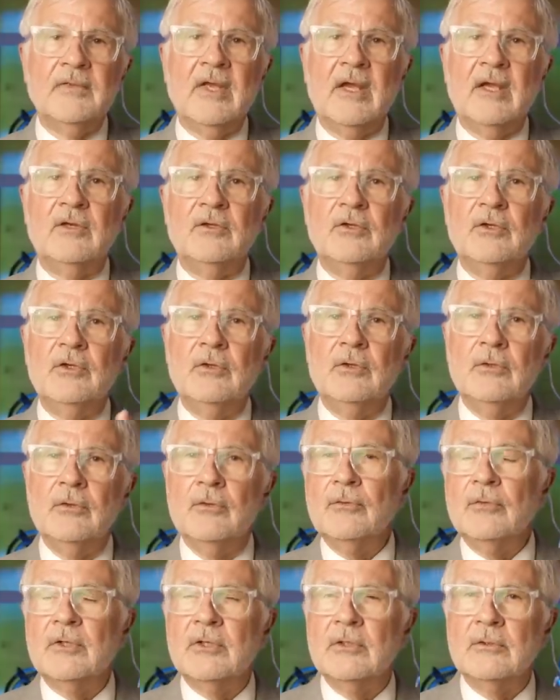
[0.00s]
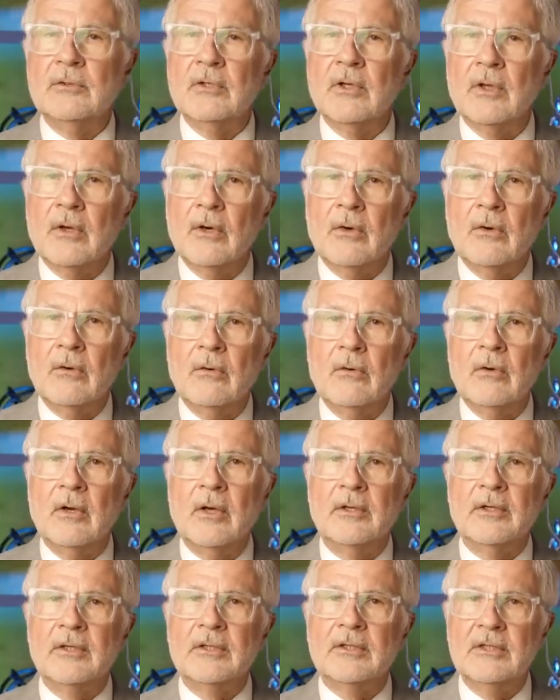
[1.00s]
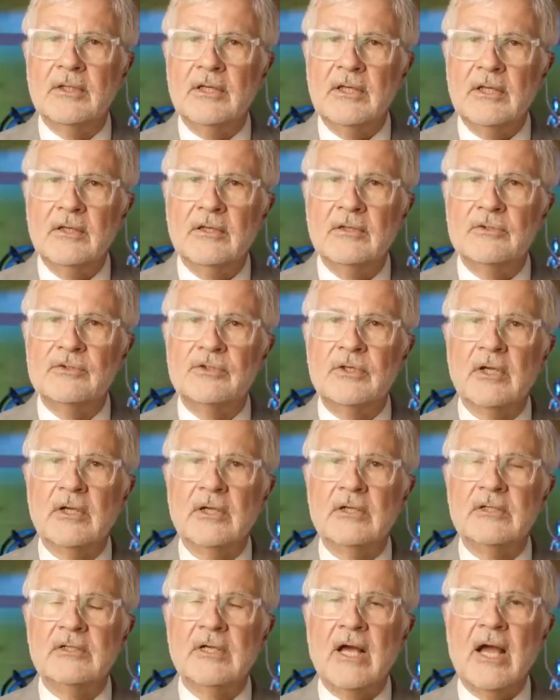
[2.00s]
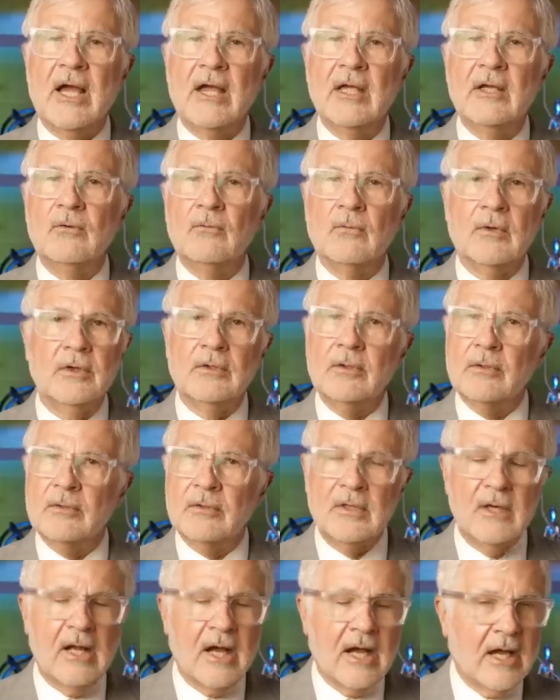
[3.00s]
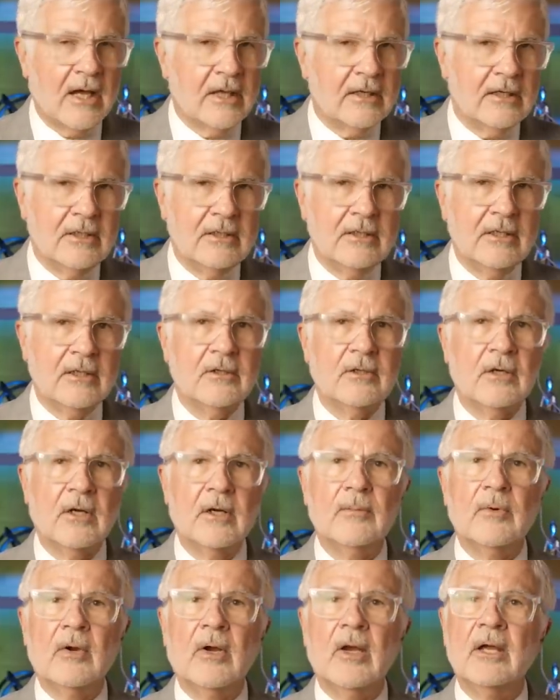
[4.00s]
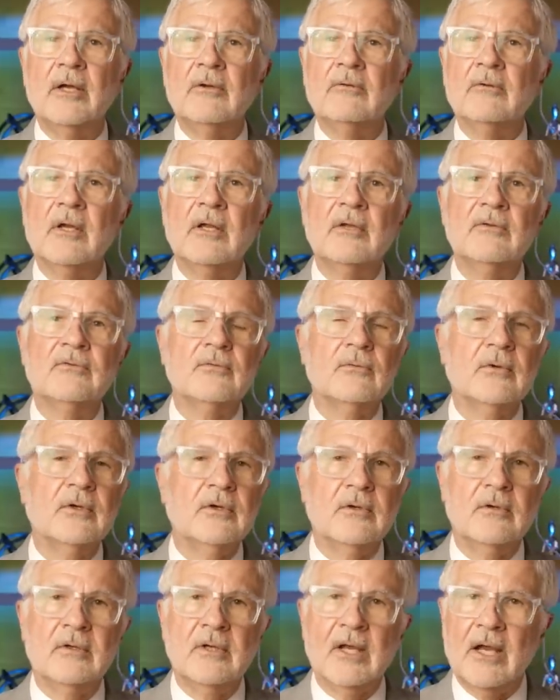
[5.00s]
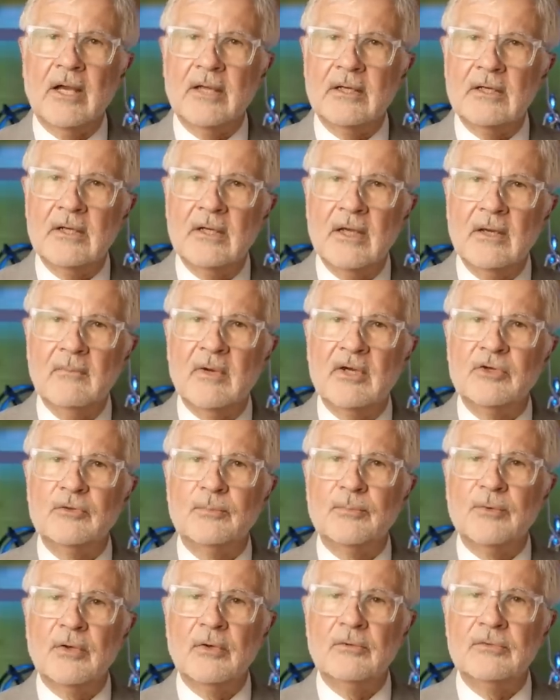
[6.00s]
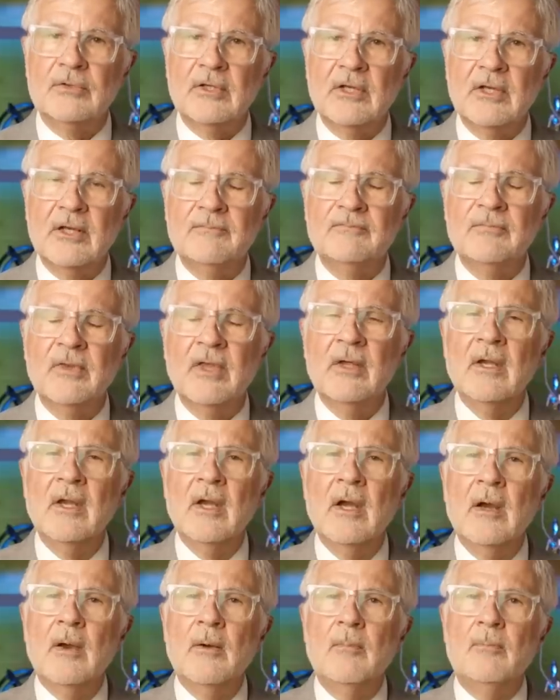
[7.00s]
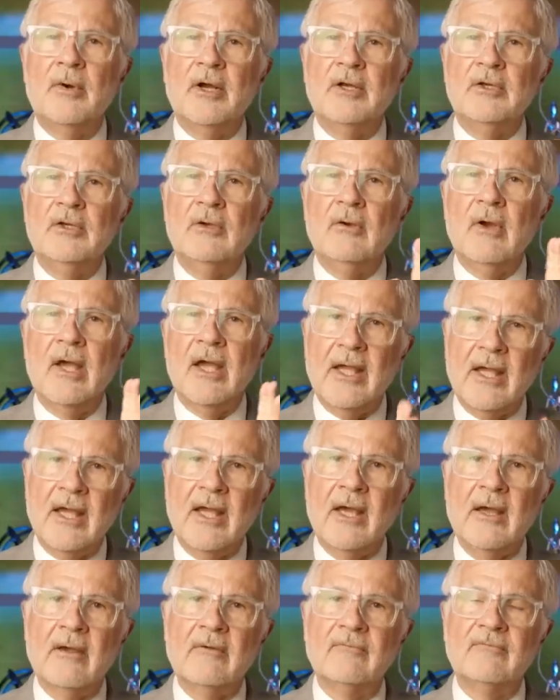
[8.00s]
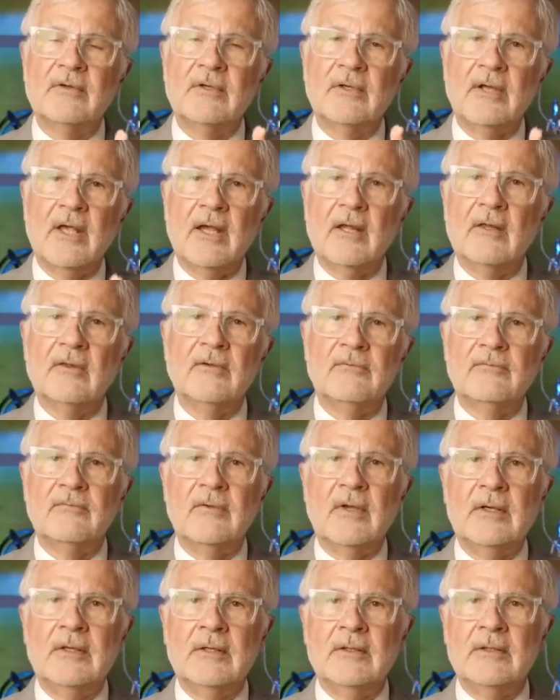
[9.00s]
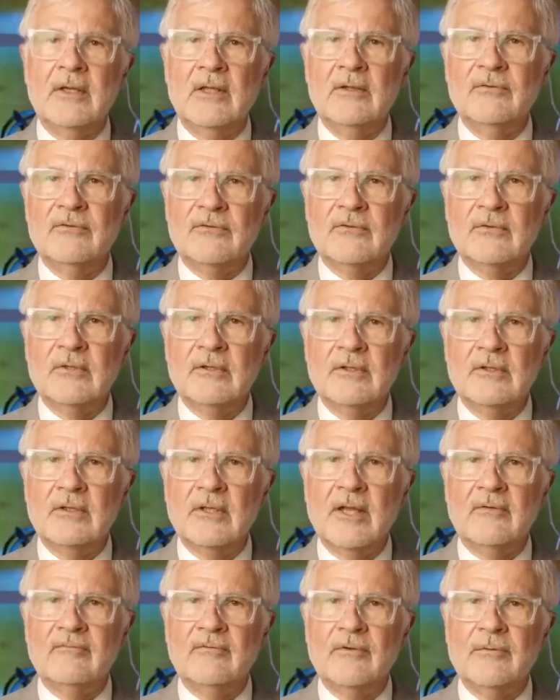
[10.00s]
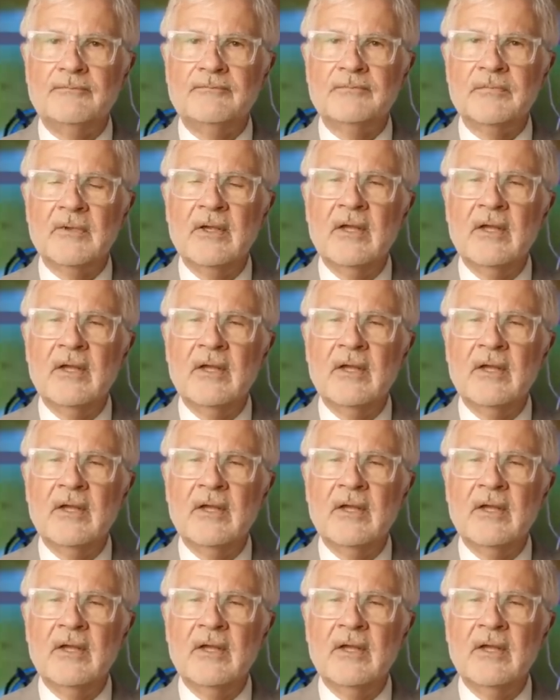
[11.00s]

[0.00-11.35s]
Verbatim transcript: and you can go on a ketogenic diet where you're not eating carbohydrates, where you're not eating much protein, but you have an elevated insulin level,